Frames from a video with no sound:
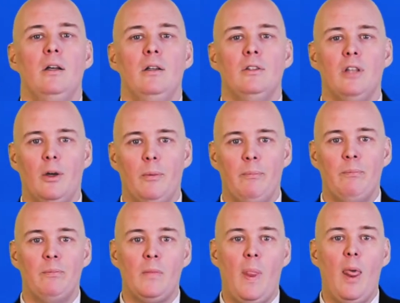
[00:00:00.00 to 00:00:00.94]
So,
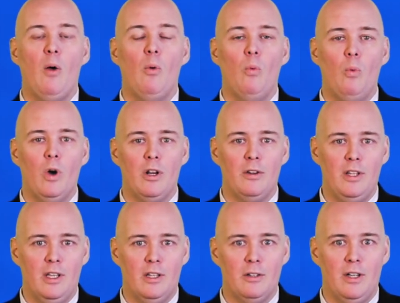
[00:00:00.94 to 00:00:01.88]
what are
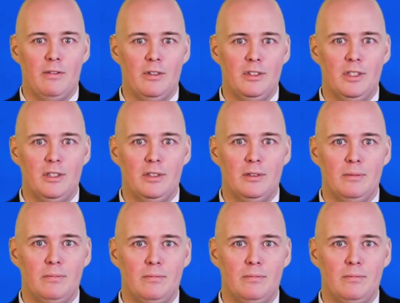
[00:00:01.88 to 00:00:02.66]
the other differences?